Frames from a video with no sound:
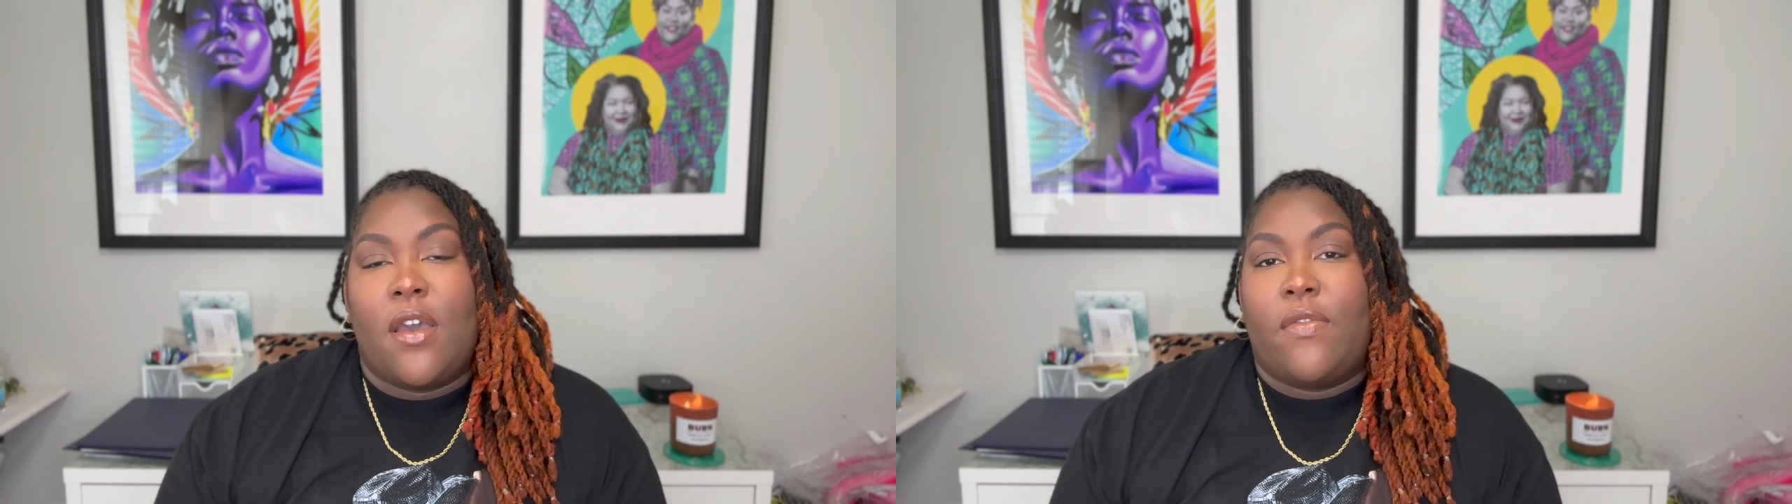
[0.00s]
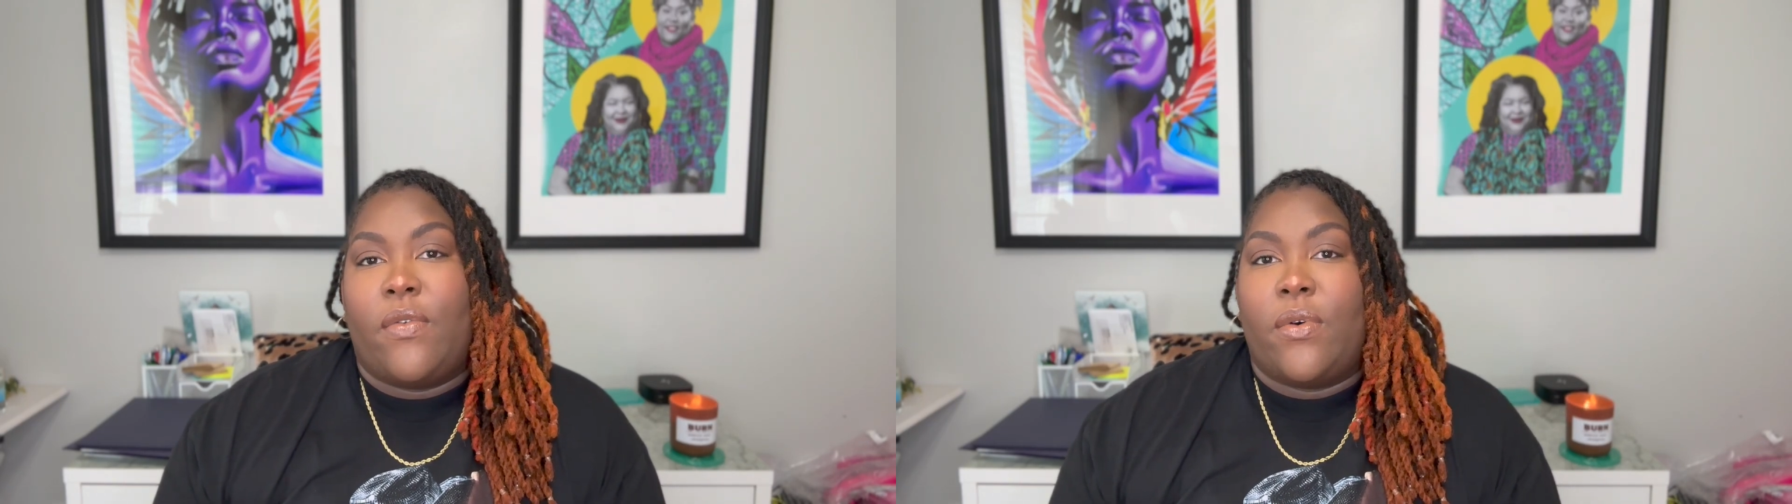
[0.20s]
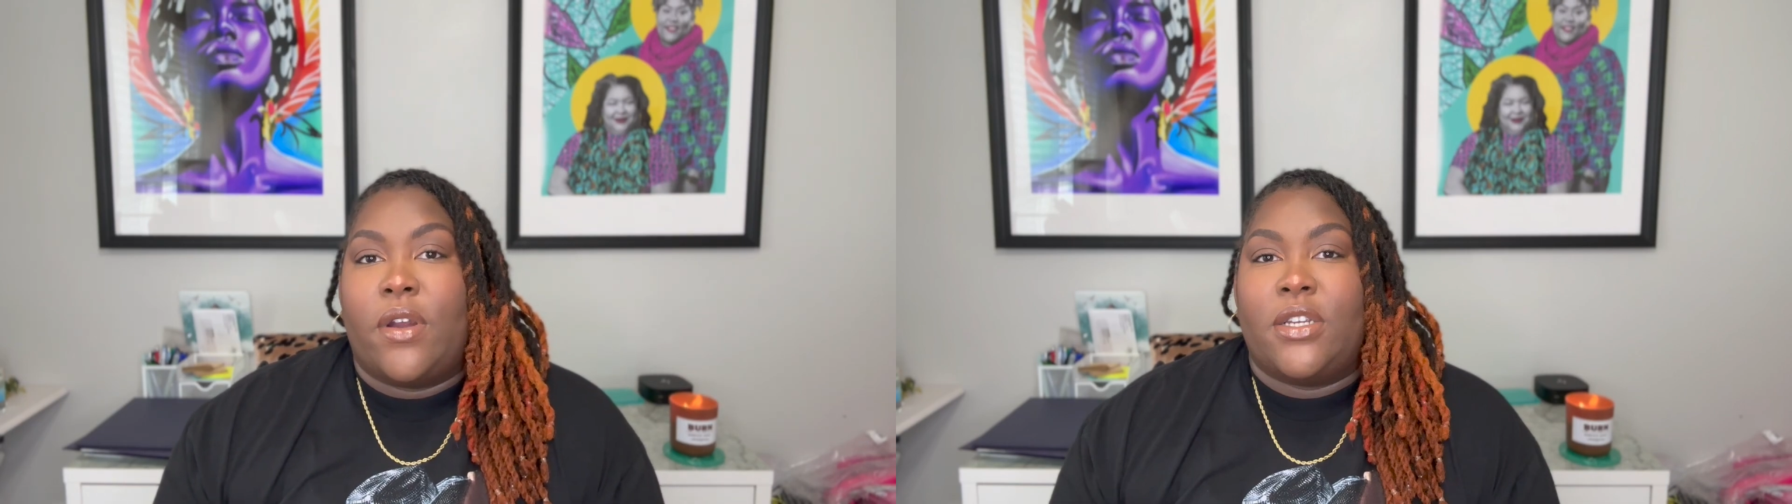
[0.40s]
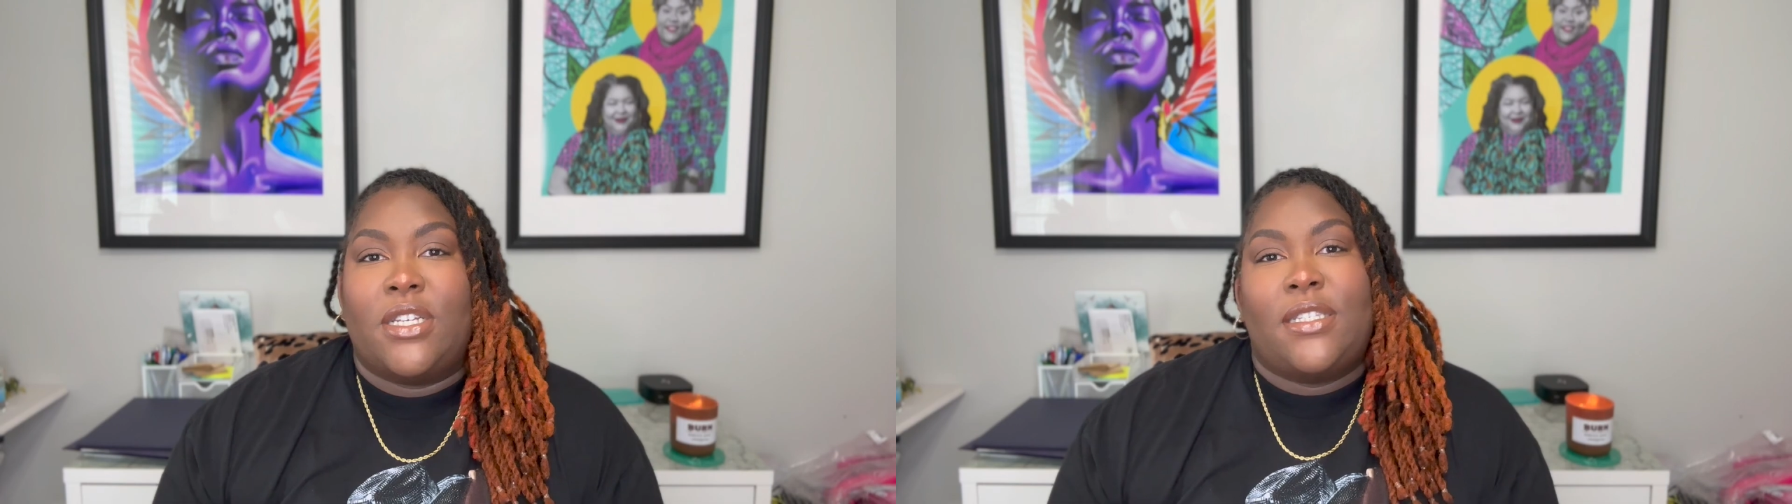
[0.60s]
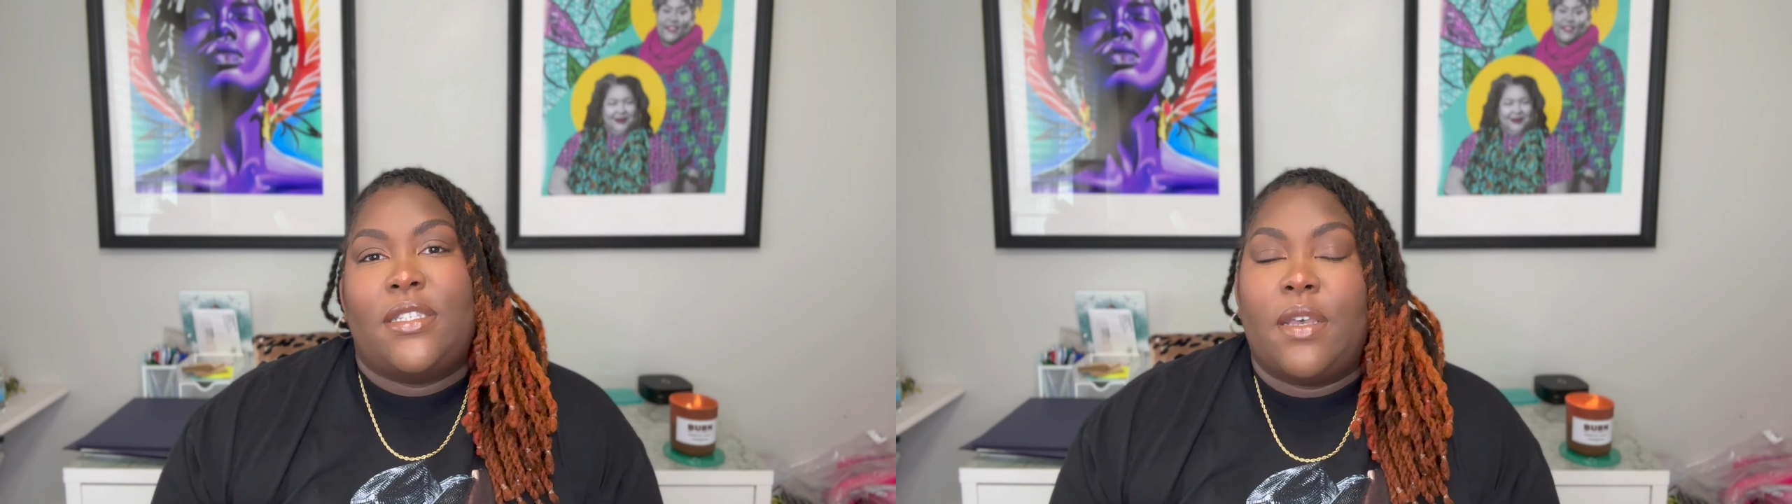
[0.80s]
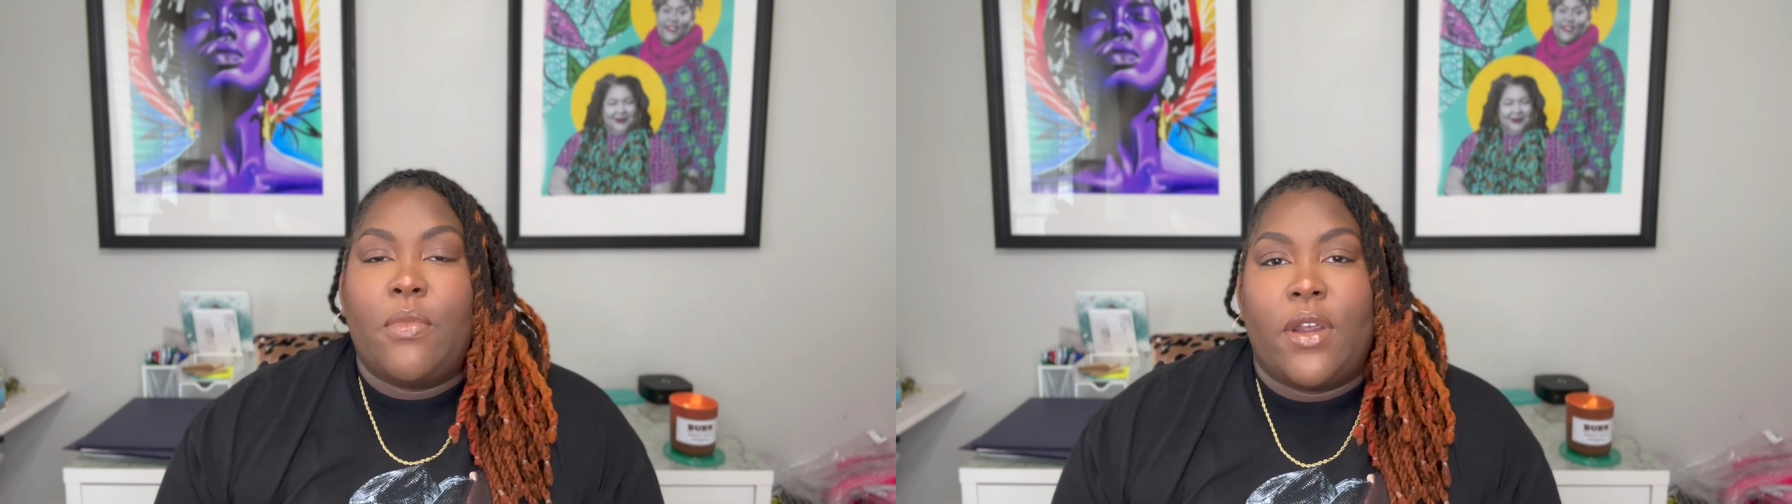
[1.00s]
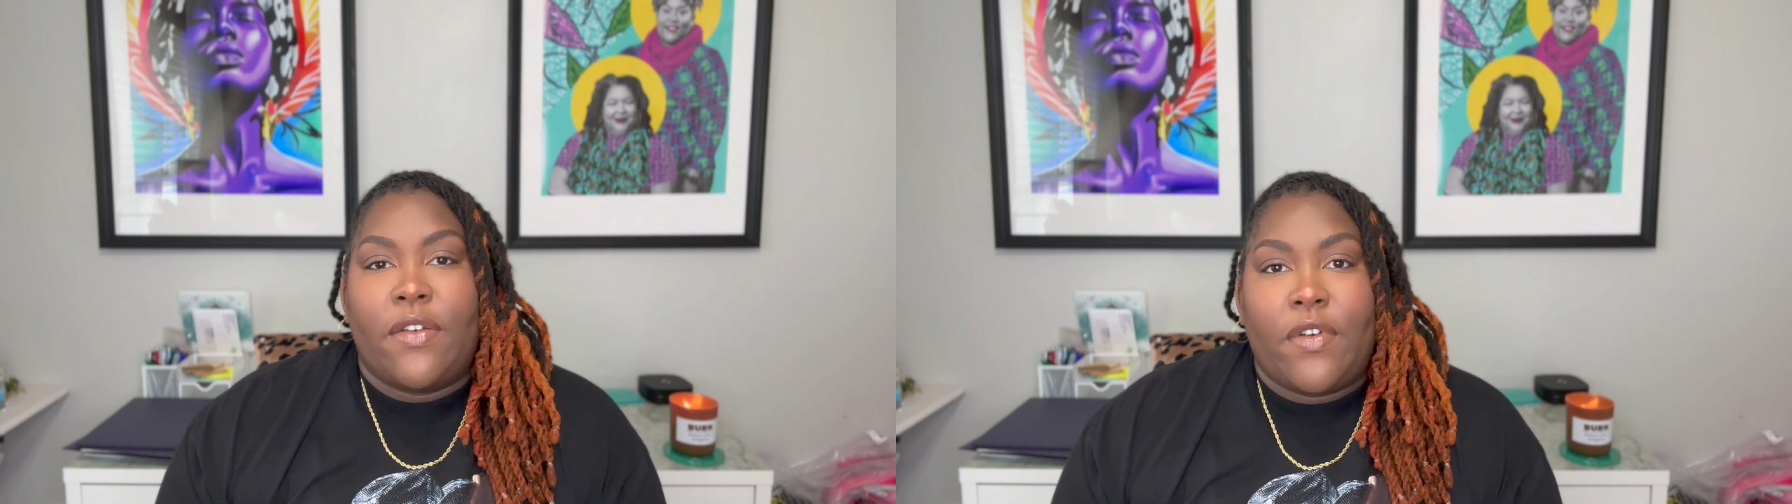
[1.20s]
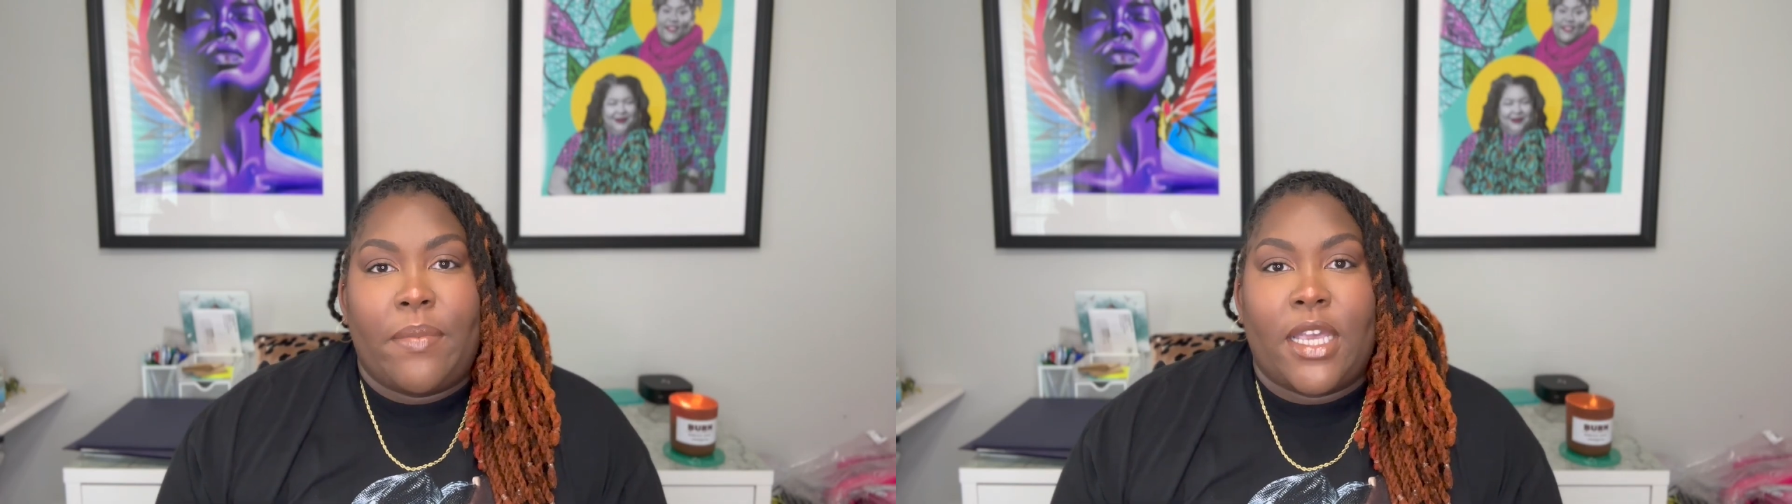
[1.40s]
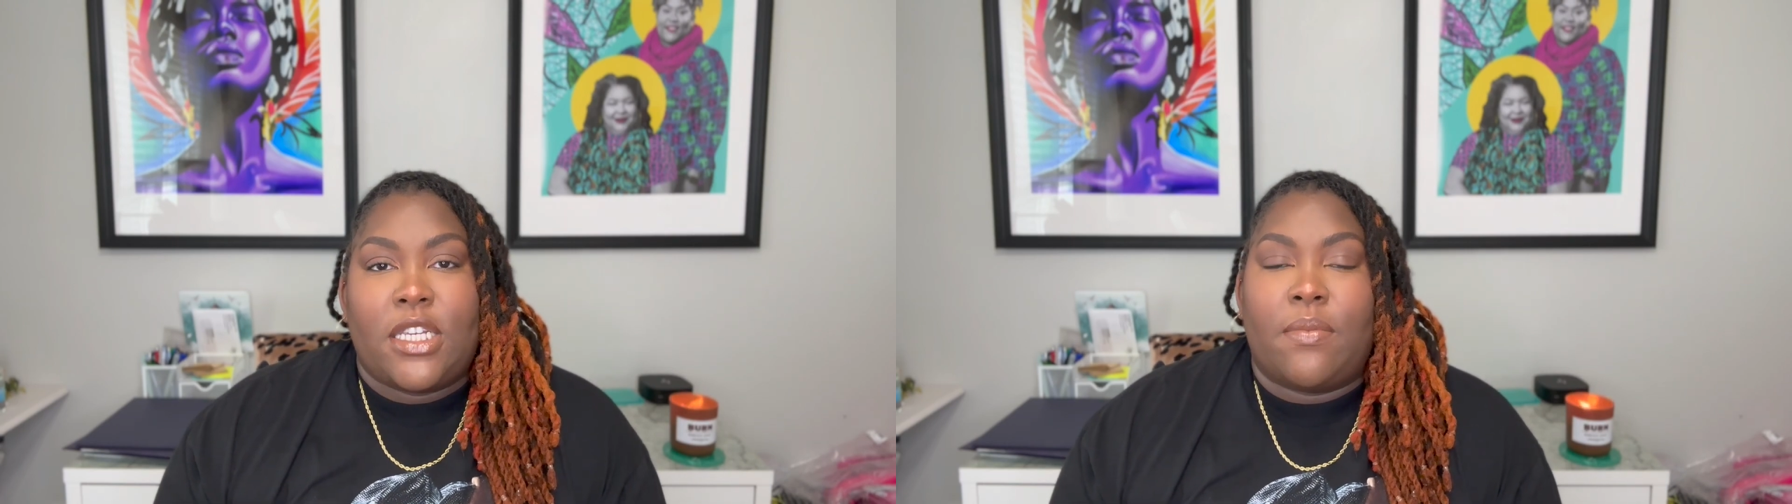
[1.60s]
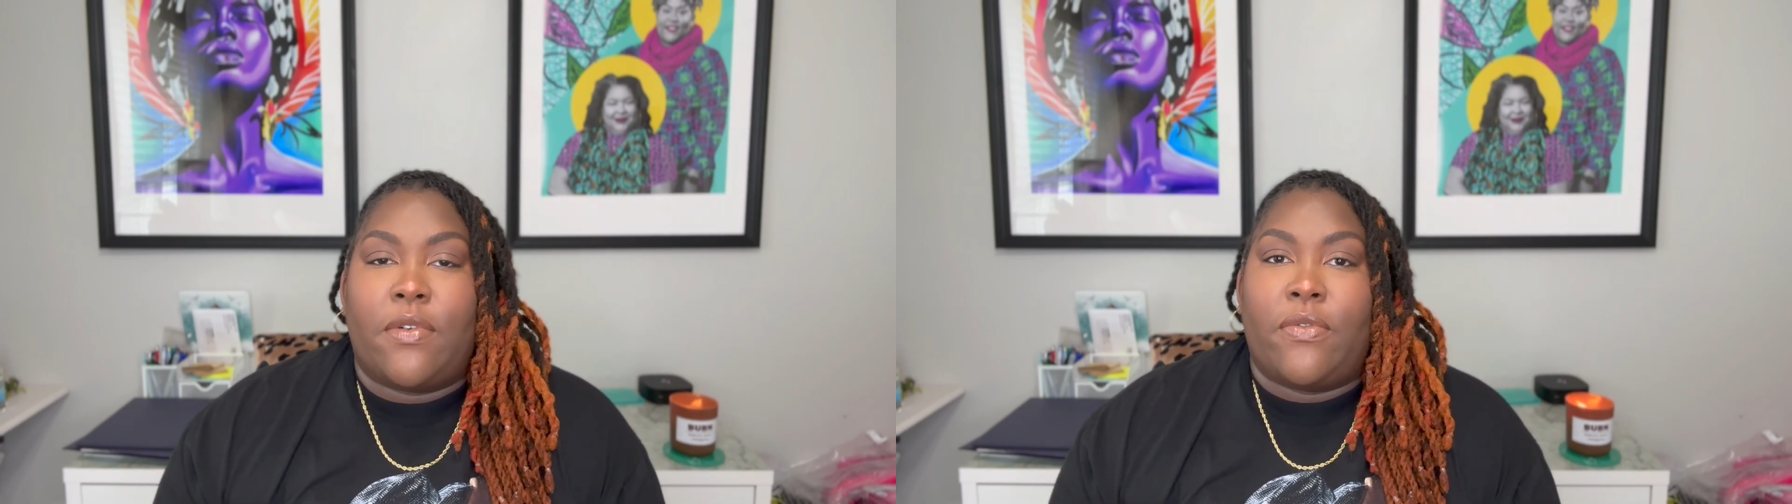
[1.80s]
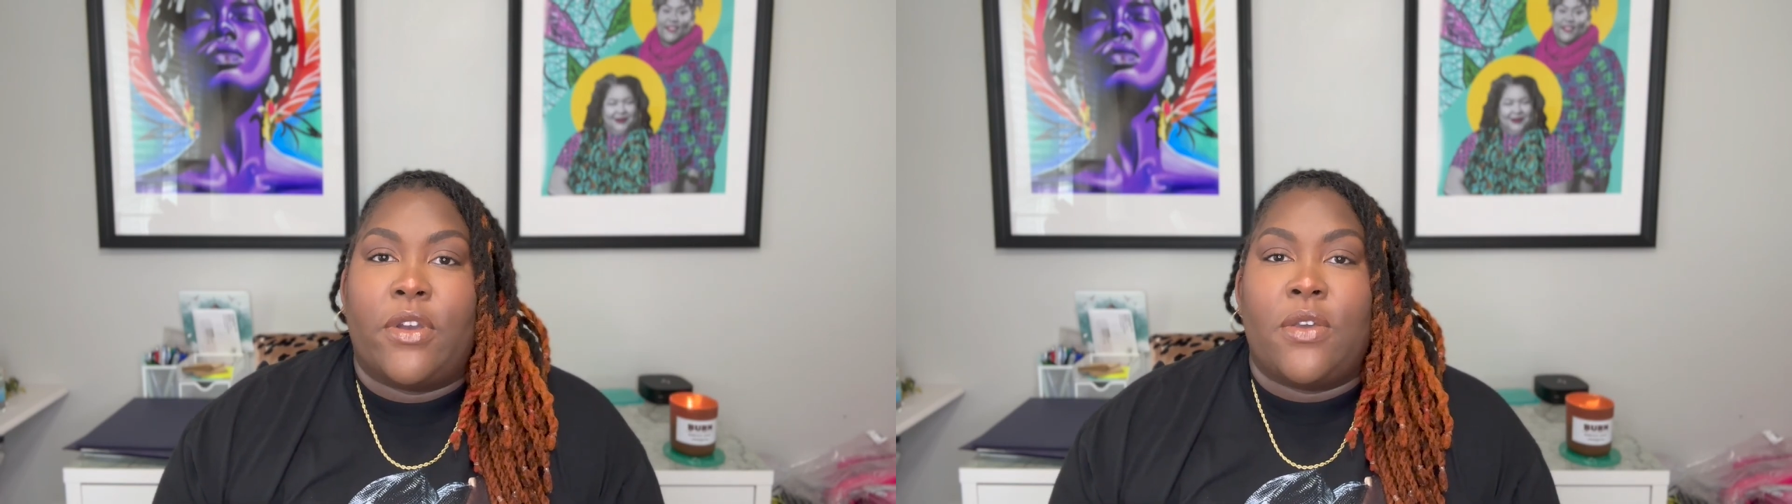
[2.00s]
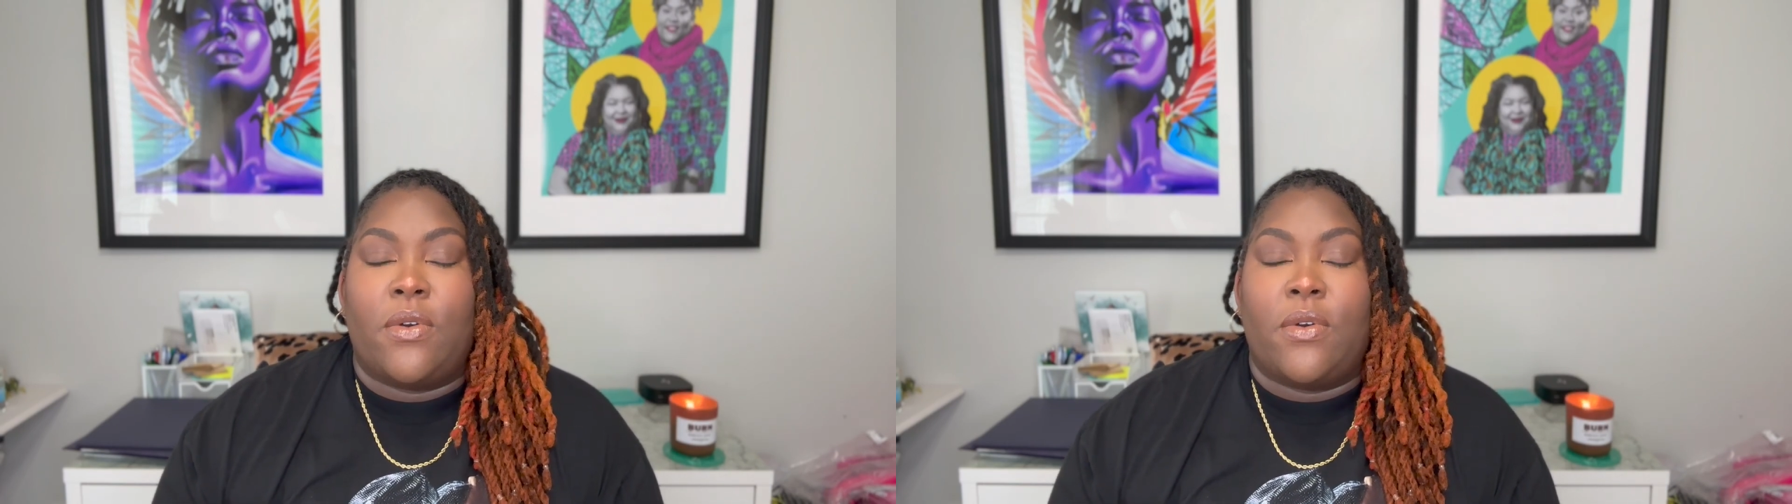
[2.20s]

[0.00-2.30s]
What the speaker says: for just some more information before you